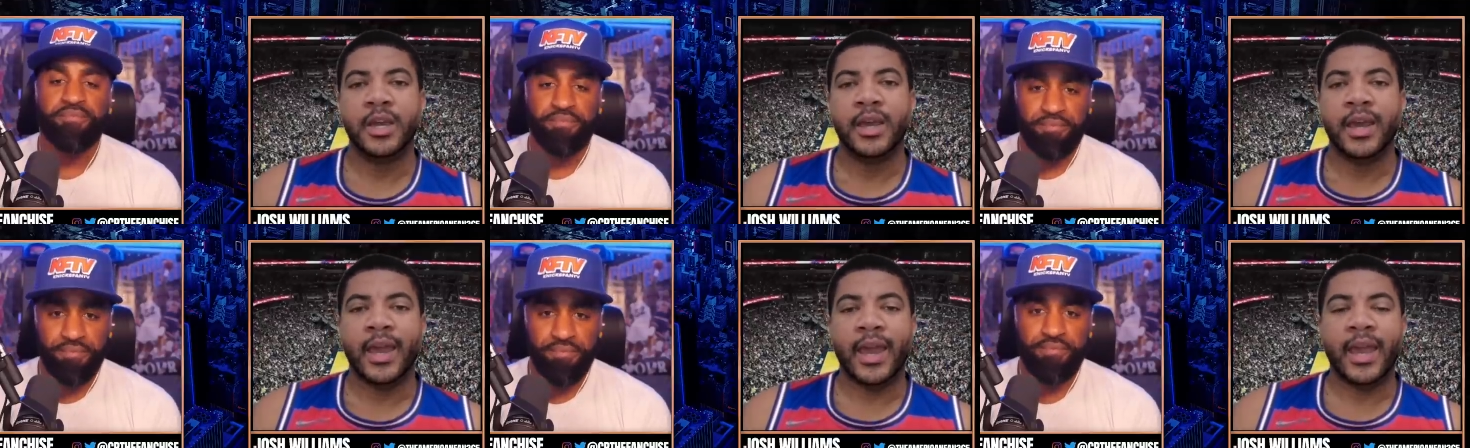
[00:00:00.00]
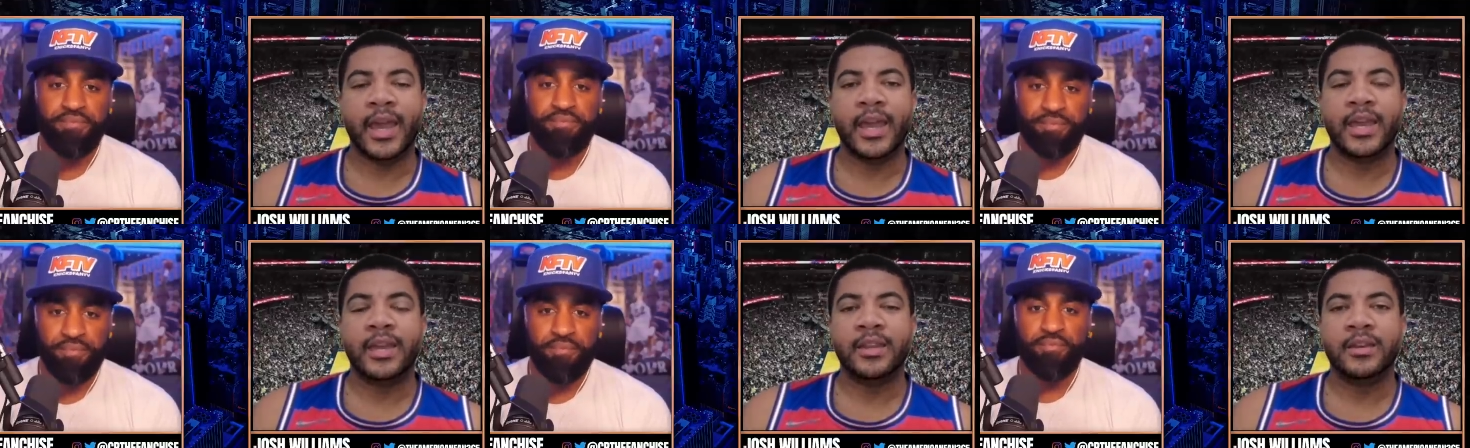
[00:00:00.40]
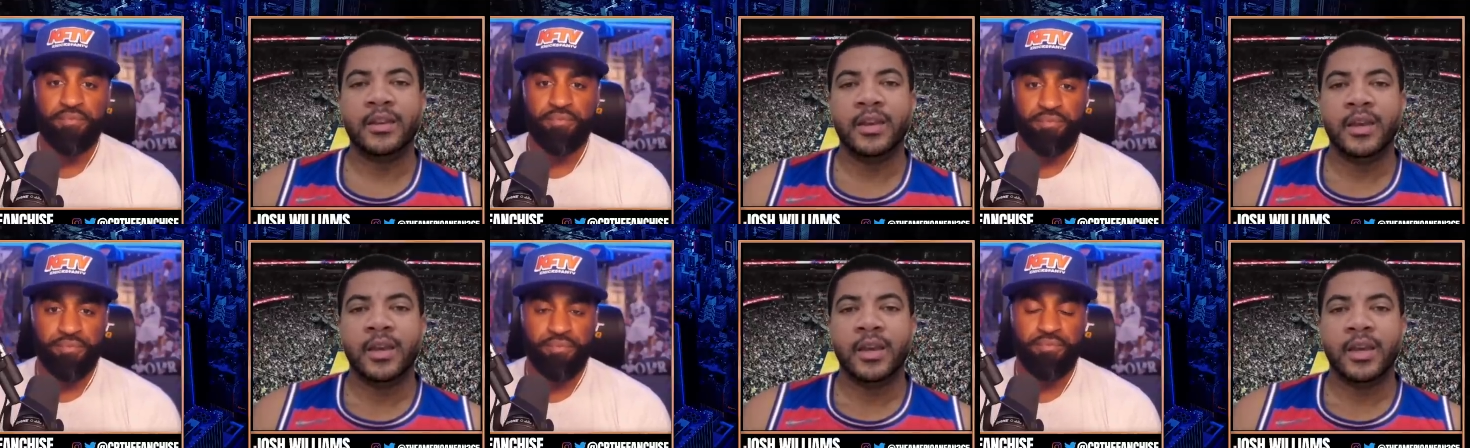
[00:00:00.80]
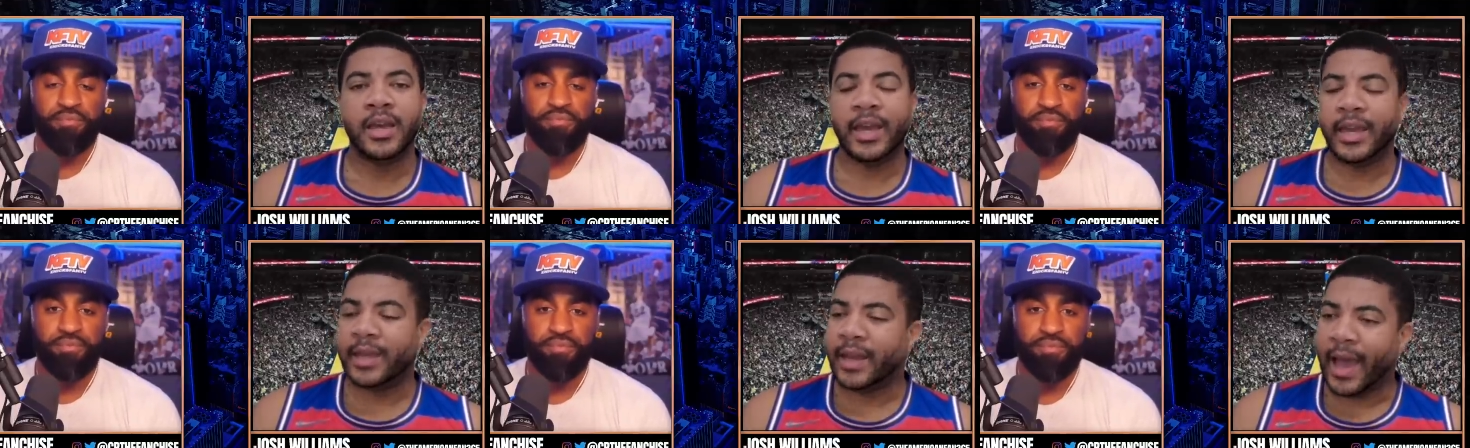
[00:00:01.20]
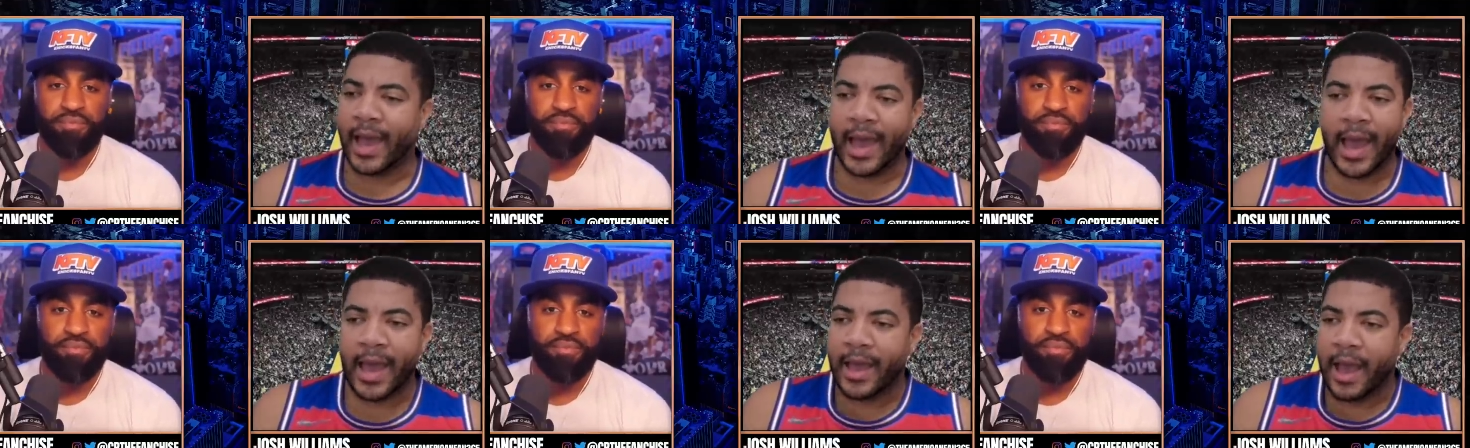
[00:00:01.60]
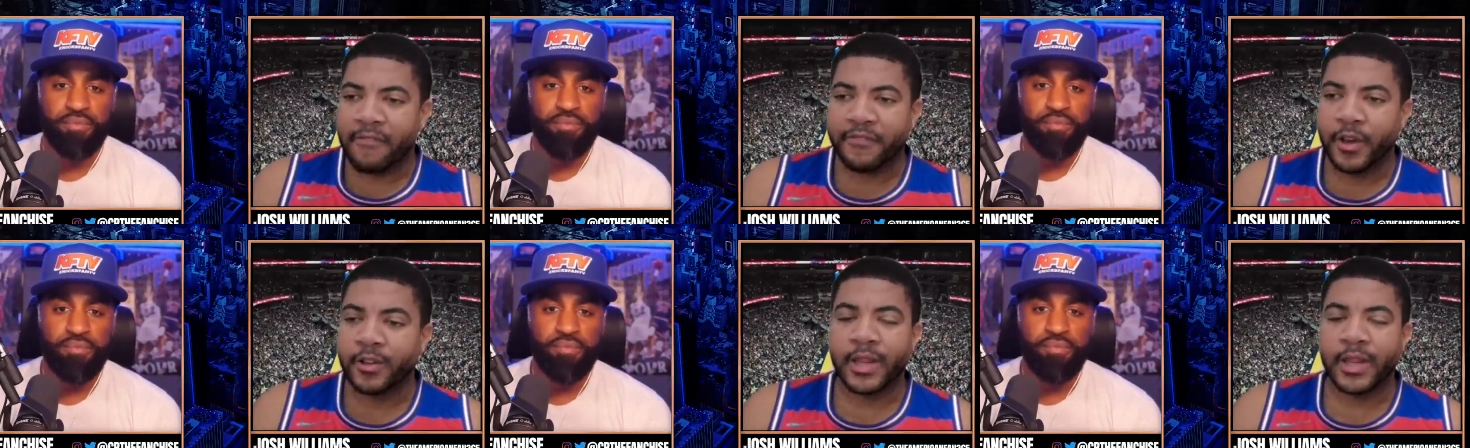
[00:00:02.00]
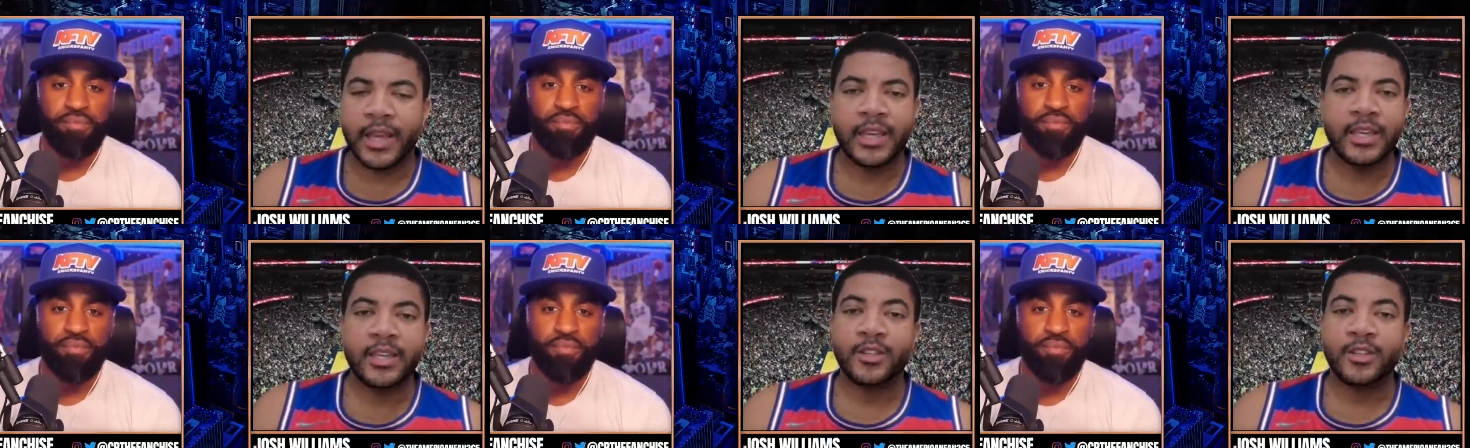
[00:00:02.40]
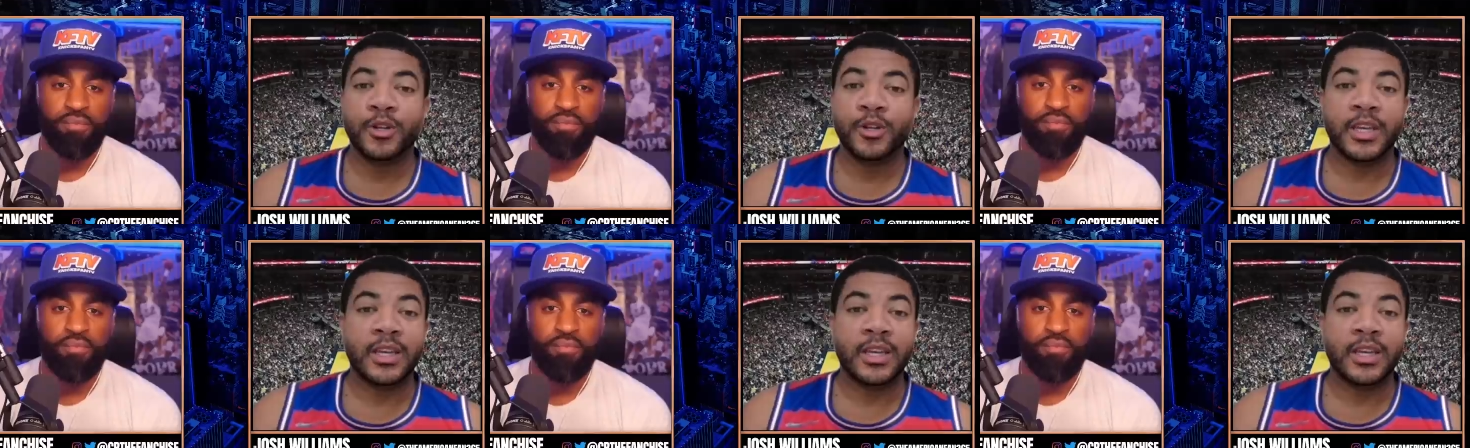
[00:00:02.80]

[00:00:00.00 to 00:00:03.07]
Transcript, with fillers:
Speaker 1: And and I, I felt like he could do it.